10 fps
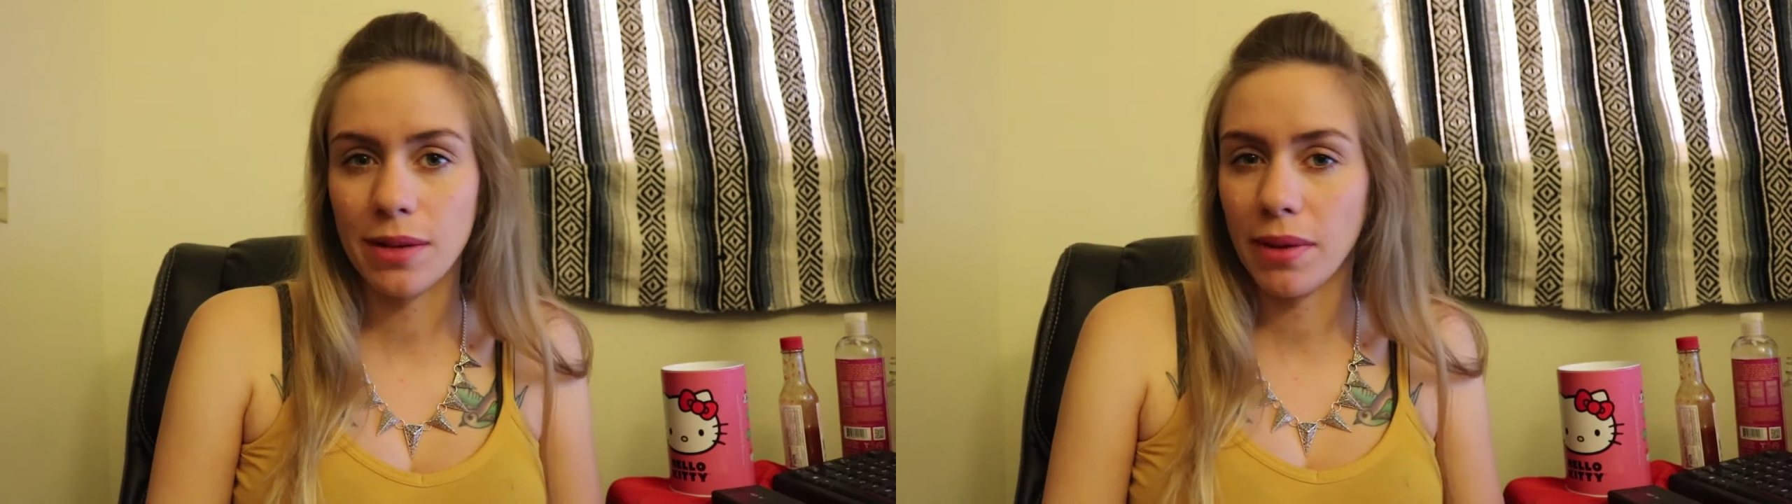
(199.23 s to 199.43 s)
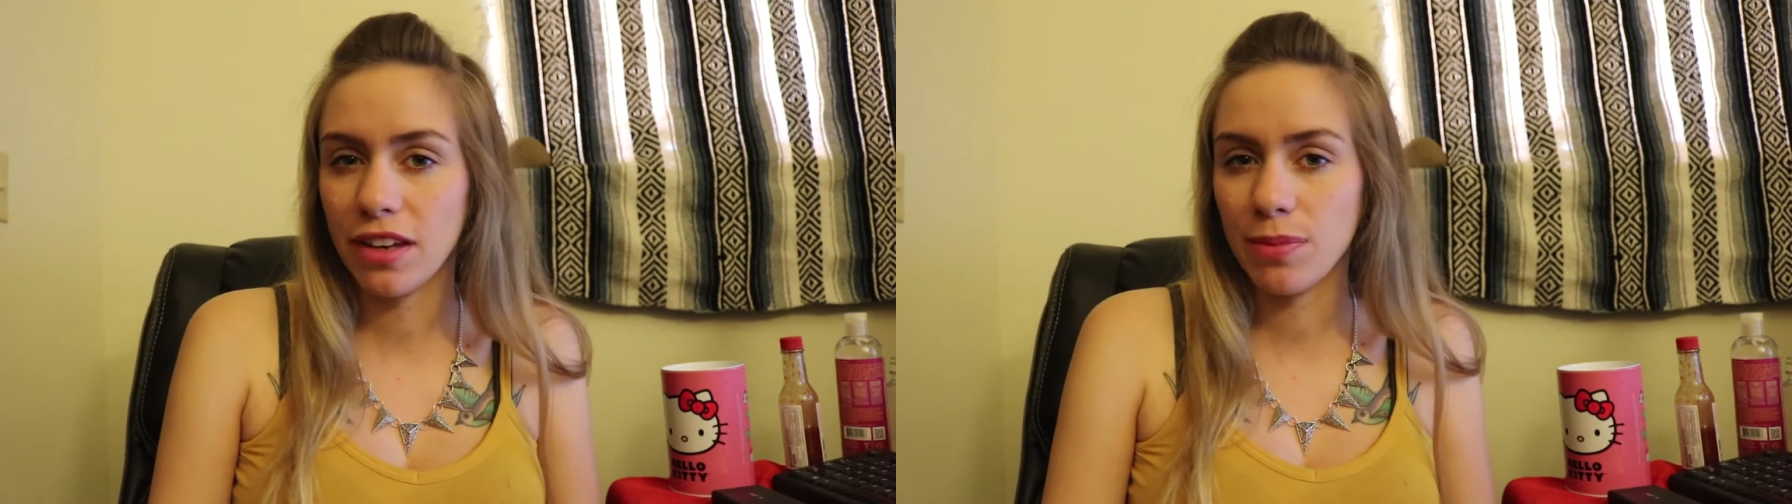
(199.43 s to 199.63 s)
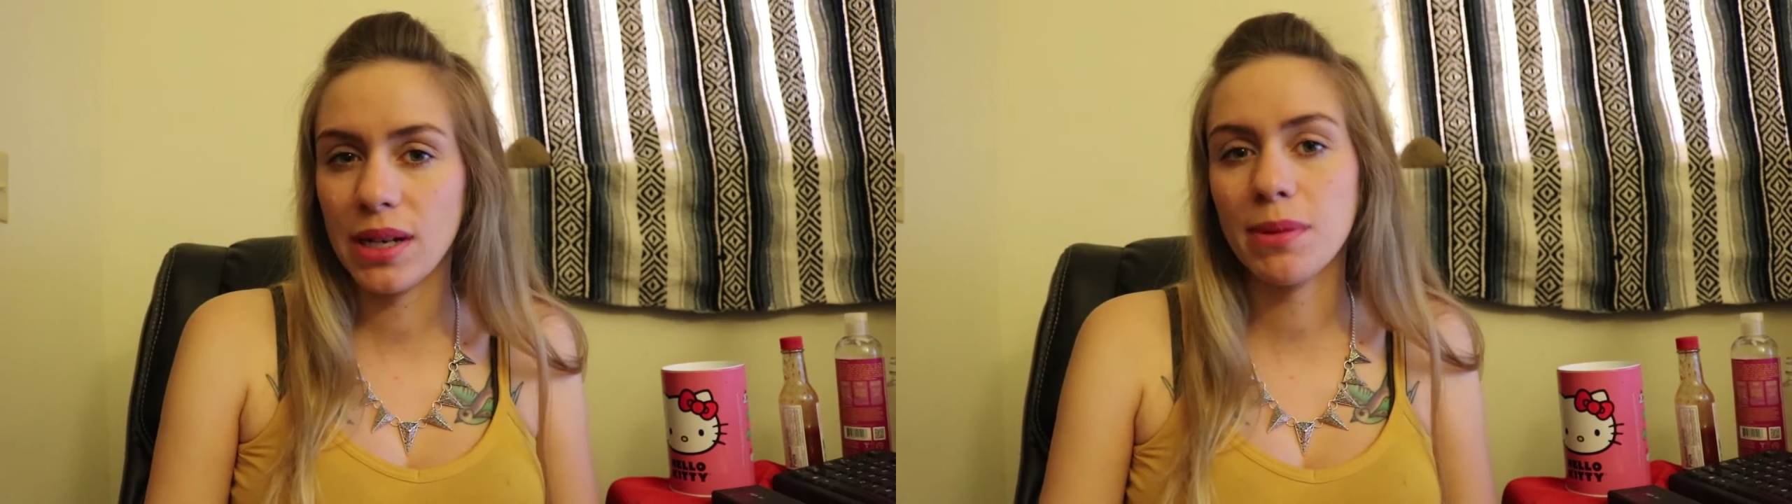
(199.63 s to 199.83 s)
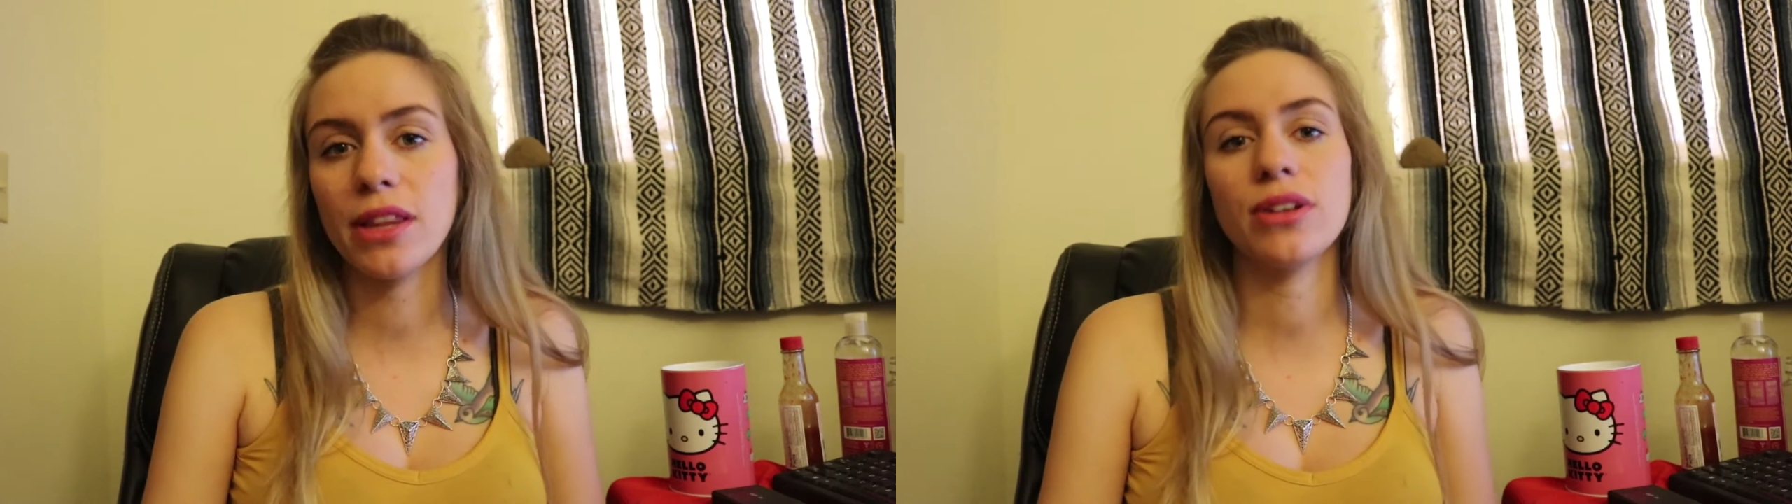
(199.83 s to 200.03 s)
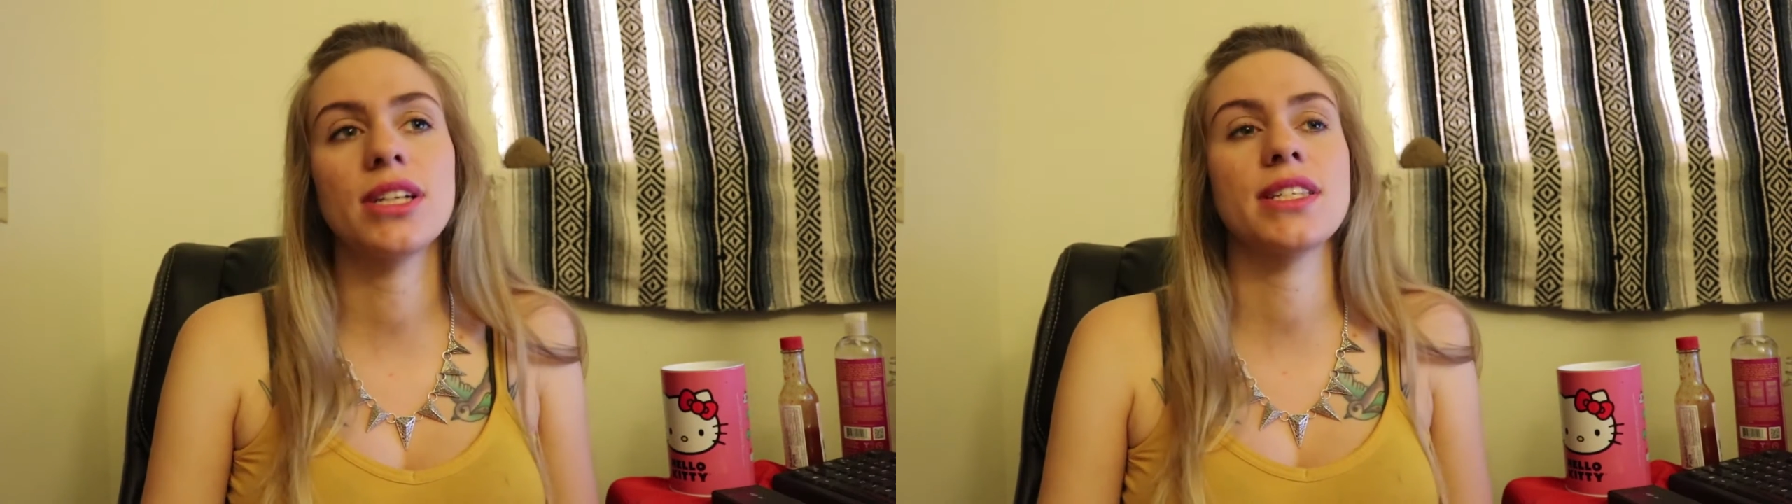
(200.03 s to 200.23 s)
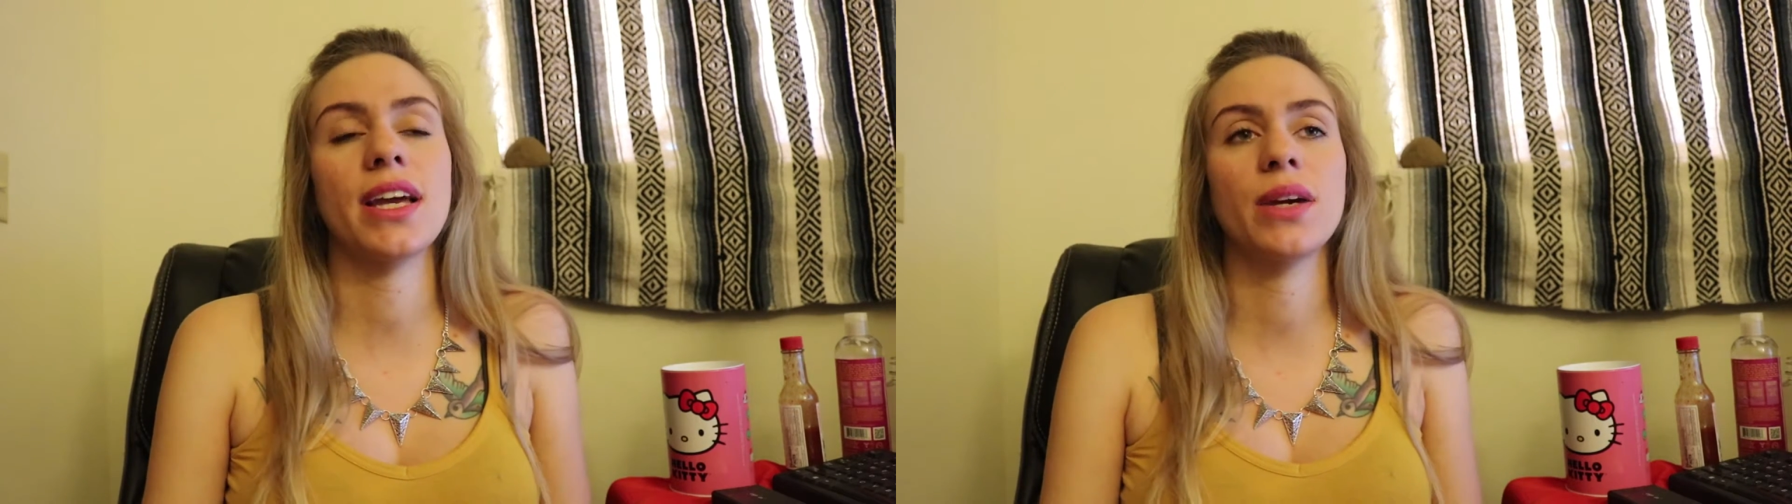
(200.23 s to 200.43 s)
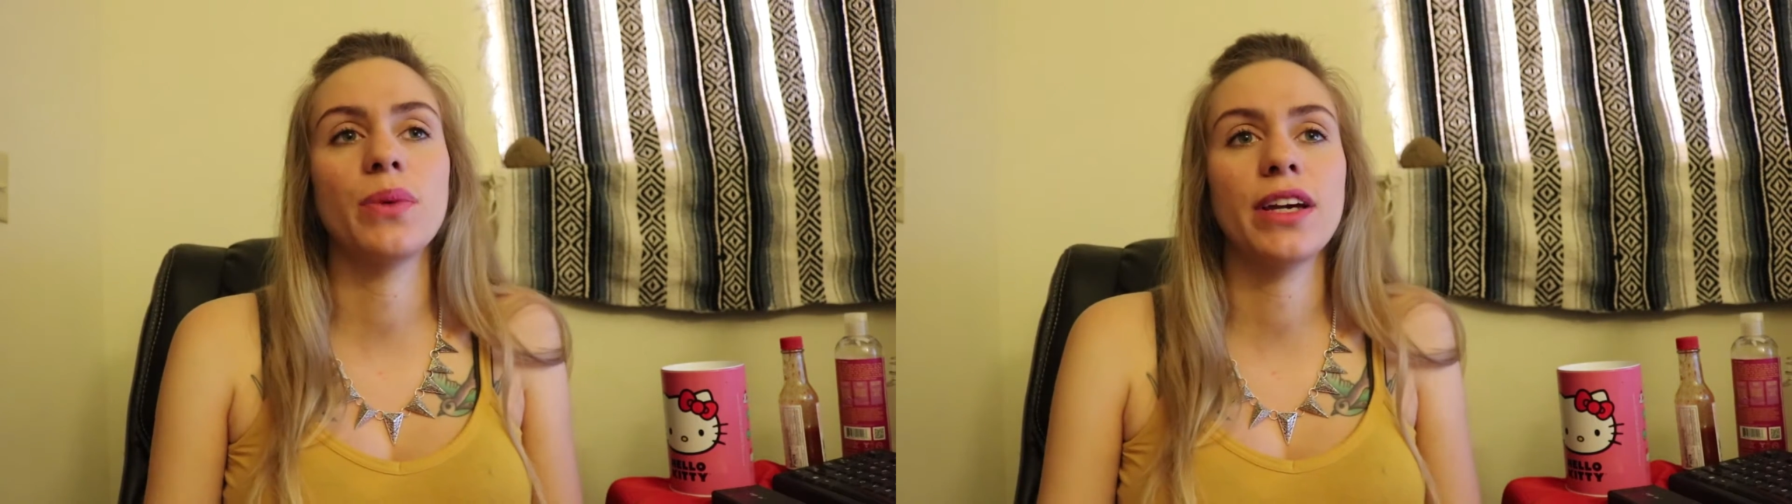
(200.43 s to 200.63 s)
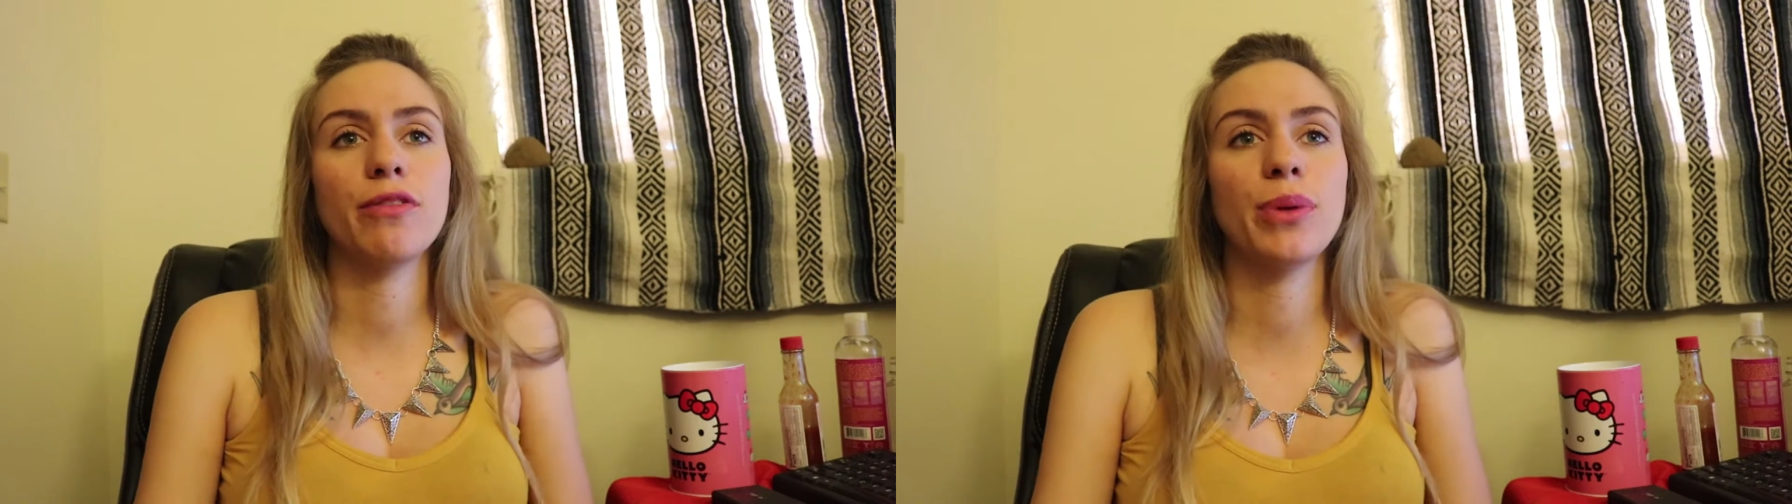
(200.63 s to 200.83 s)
it may have been in my 32nd week of